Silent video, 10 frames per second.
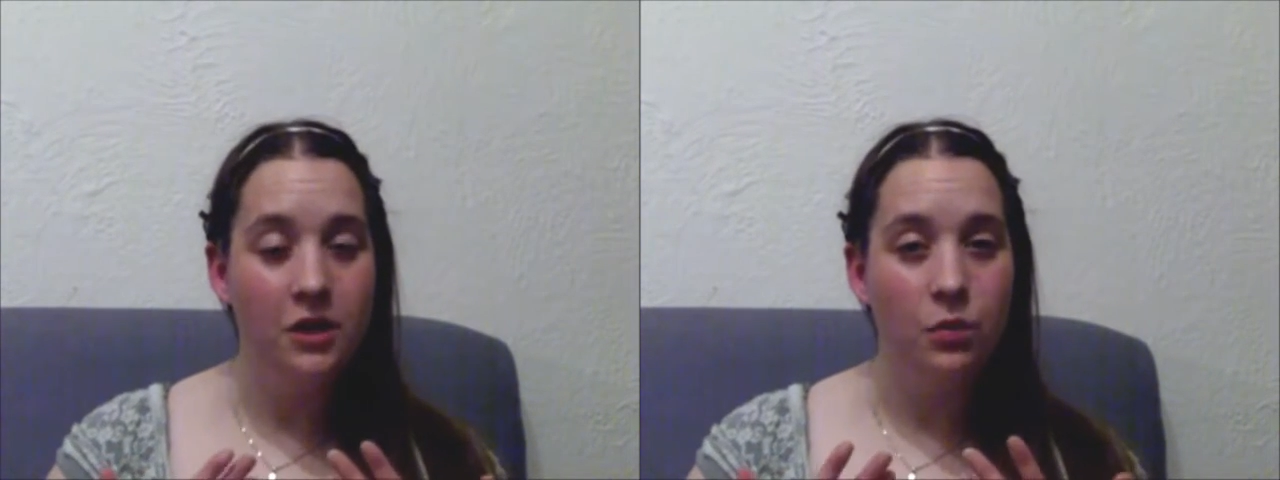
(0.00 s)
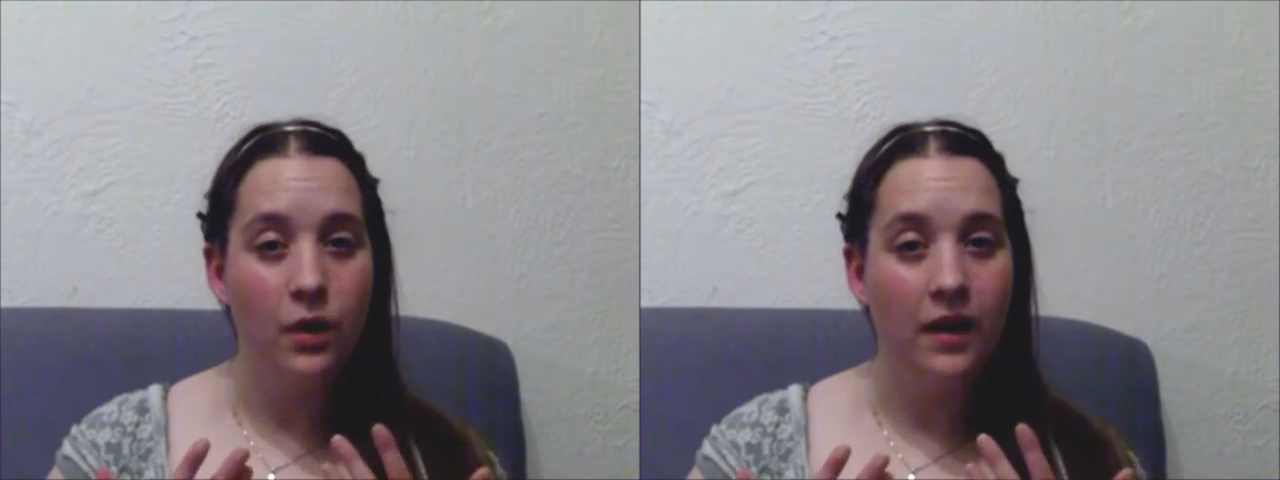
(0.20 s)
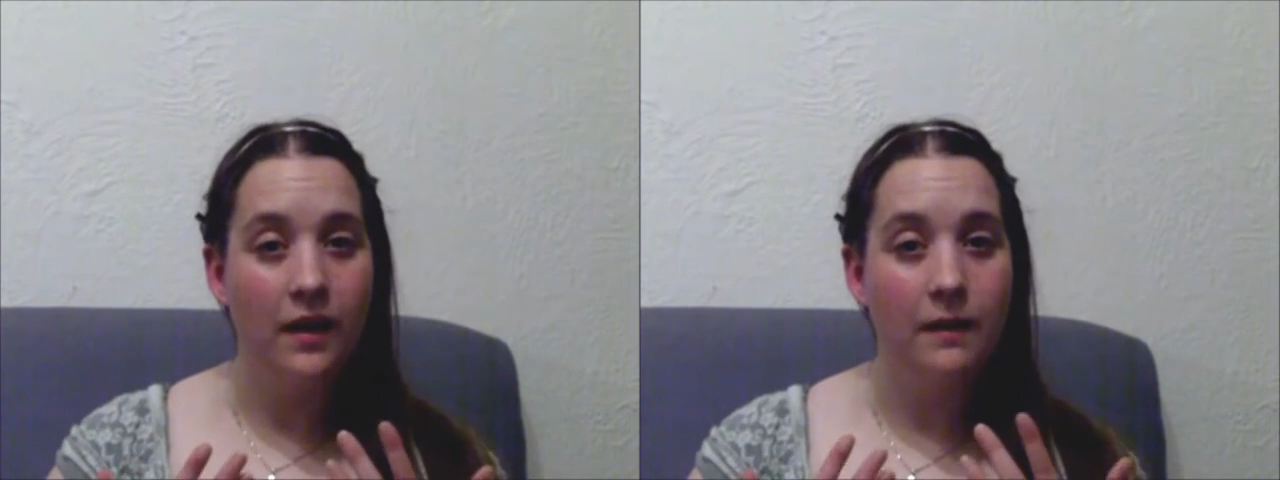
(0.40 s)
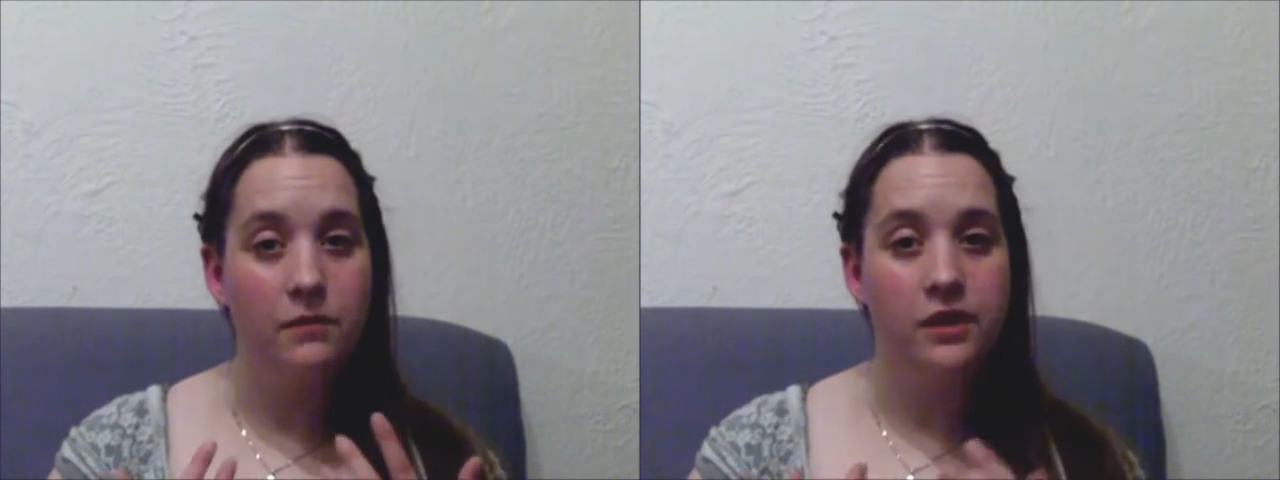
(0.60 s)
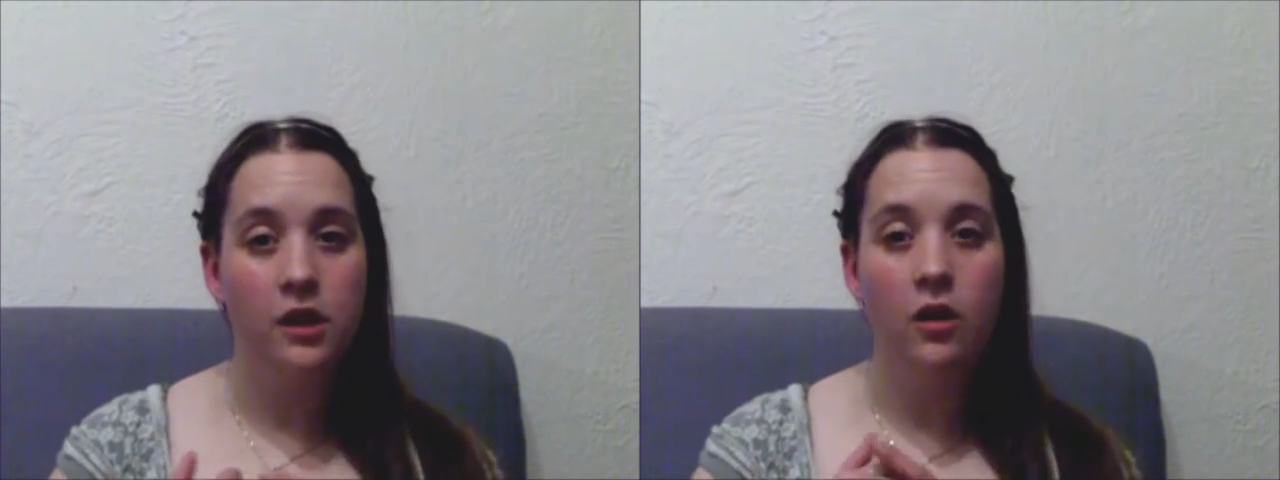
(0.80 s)
do when it
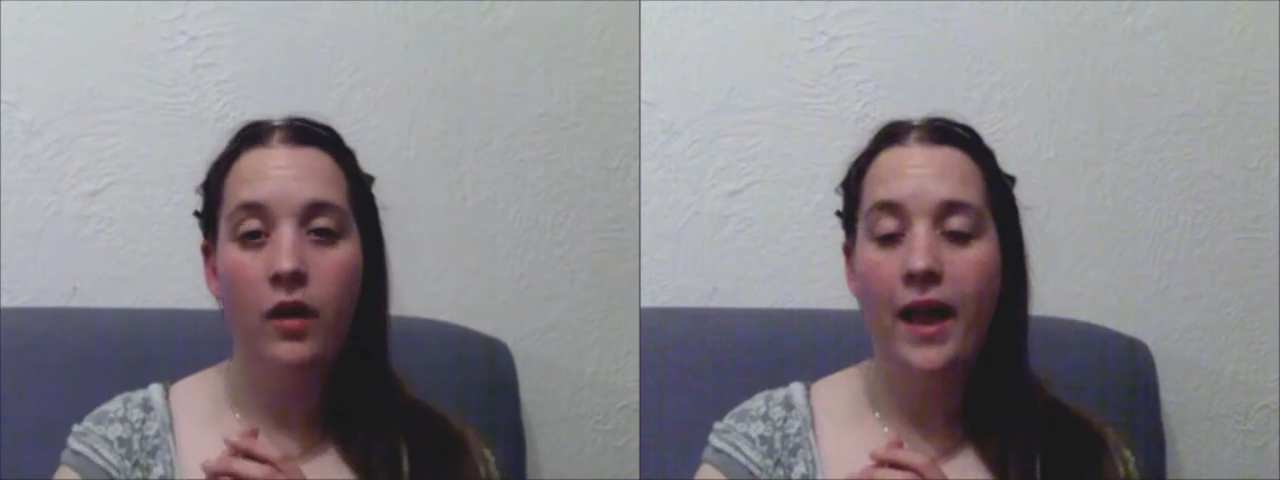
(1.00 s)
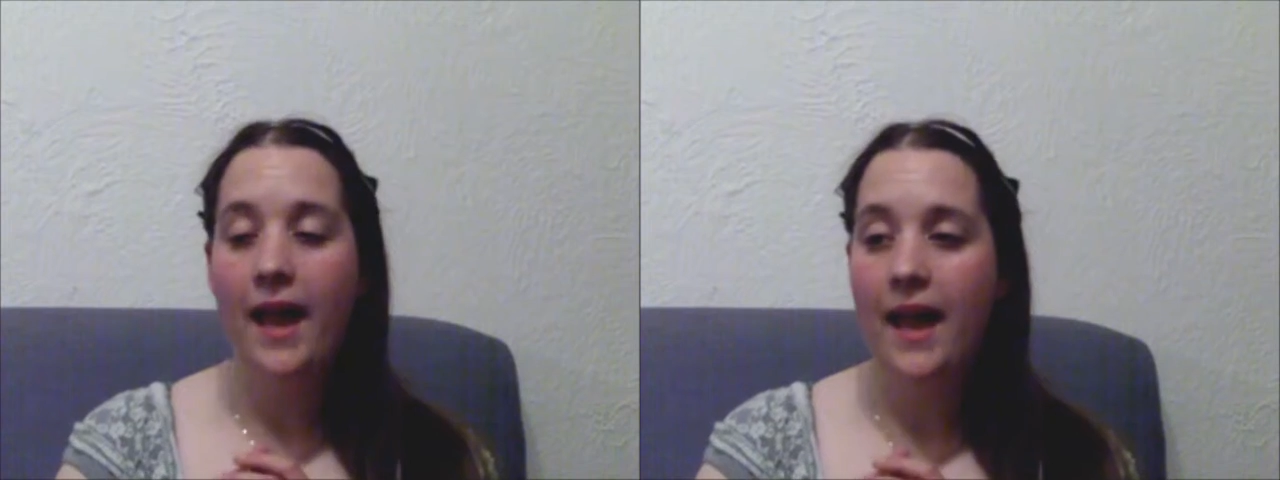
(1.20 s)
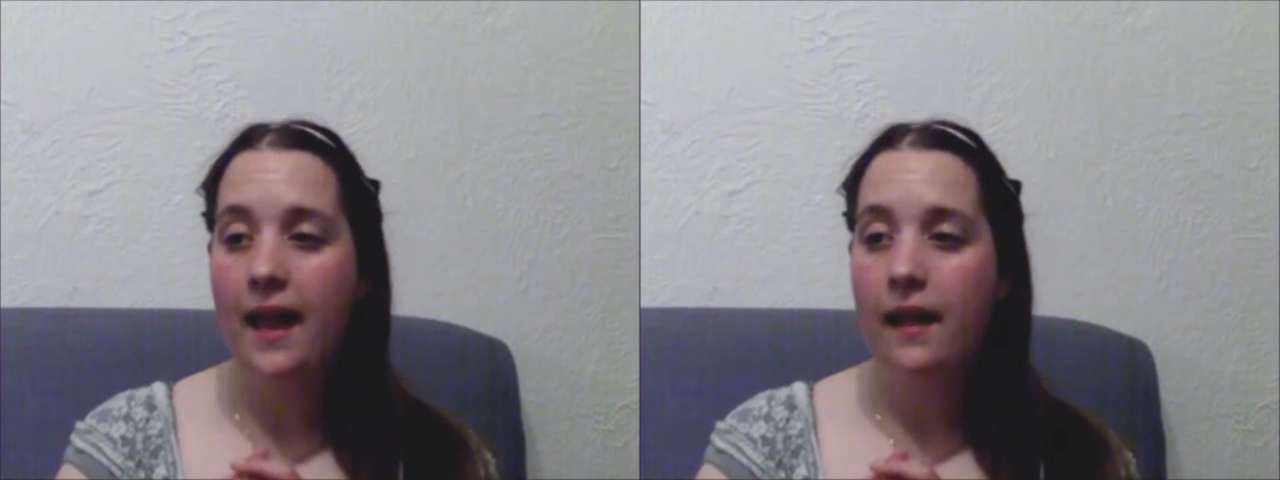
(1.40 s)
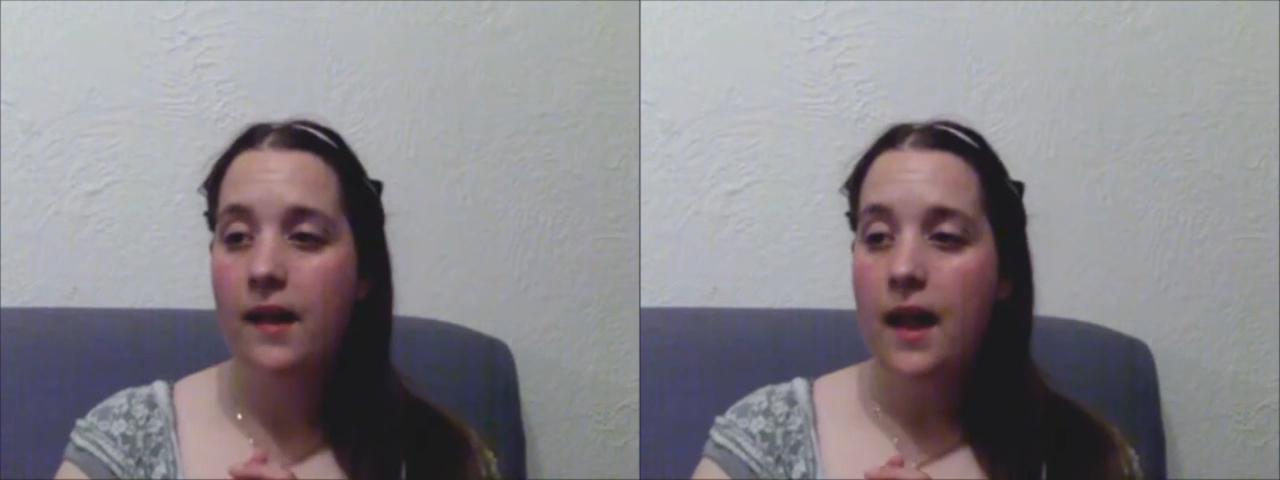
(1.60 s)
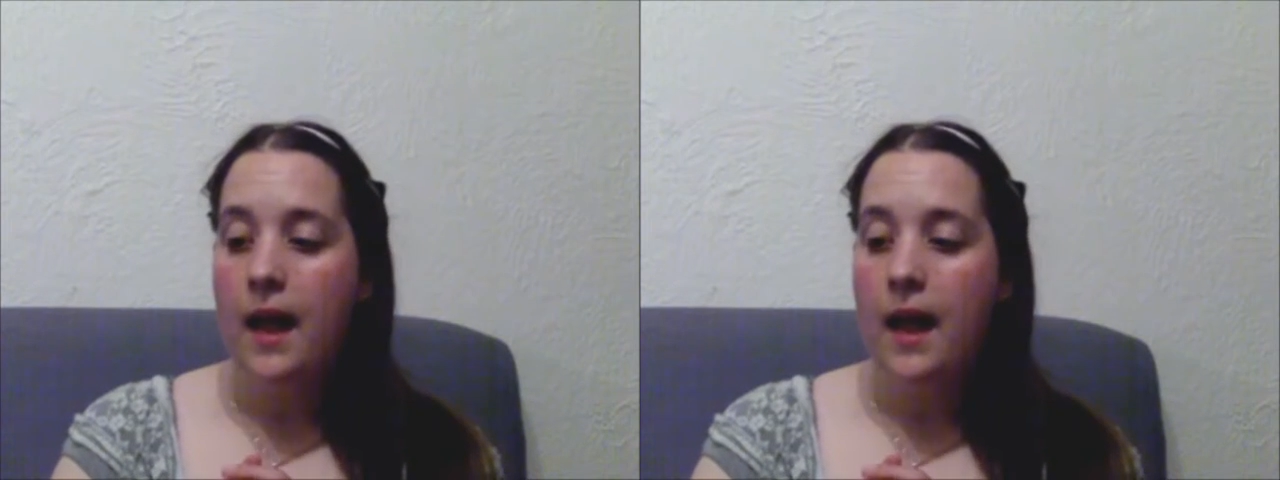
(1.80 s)
comes to long hair.